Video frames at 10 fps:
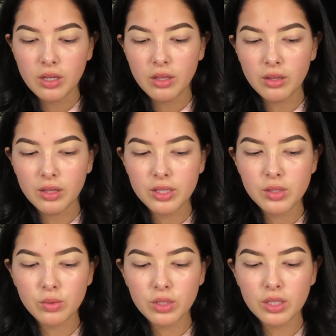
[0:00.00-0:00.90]
This
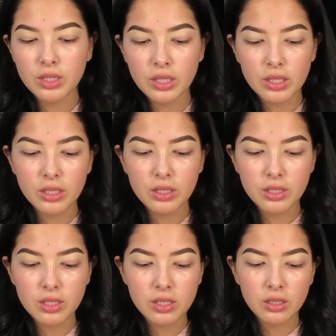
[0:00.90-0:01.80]
one
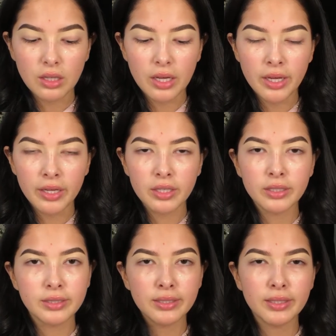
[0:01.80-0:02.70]
is like
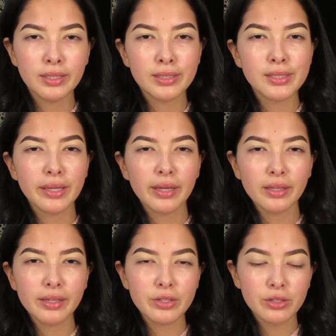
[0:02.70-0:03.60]

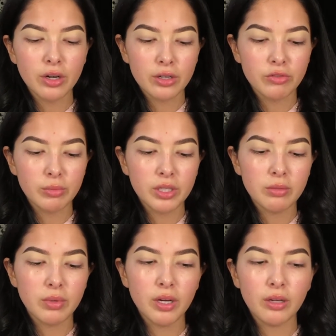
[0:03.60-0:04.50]
slightly too dark for me,
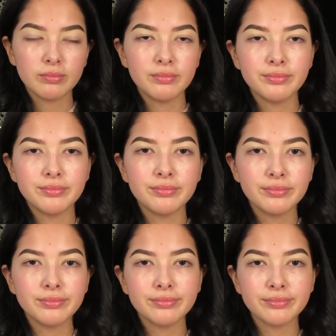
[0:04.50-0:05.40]
but
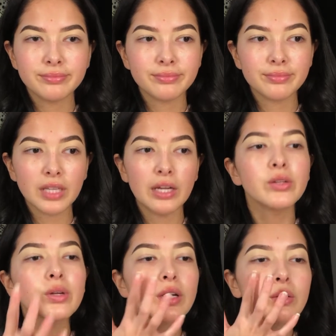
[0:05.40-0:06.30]
I
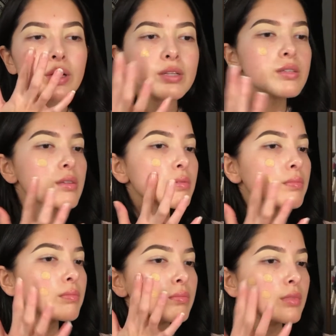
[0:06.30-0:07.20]
do it anyways.
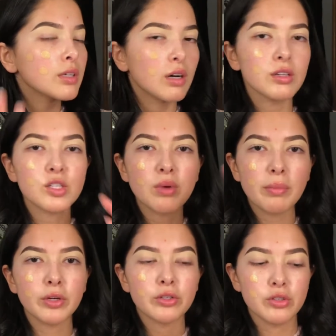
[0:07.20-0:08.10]
Also, my
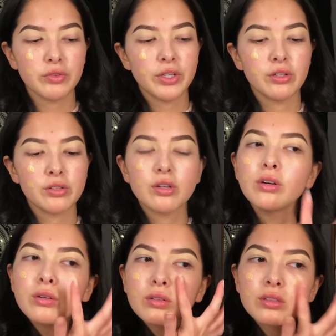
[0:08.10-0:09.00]
mirror is over here,
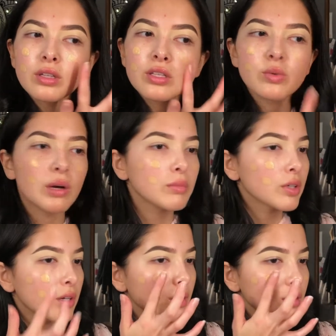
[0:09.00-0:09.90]
so that's why I'm
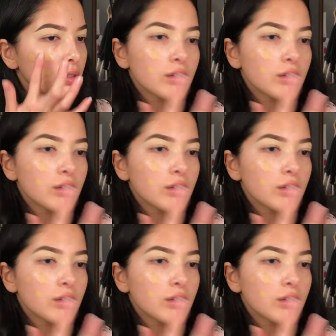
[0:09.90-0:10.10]
looking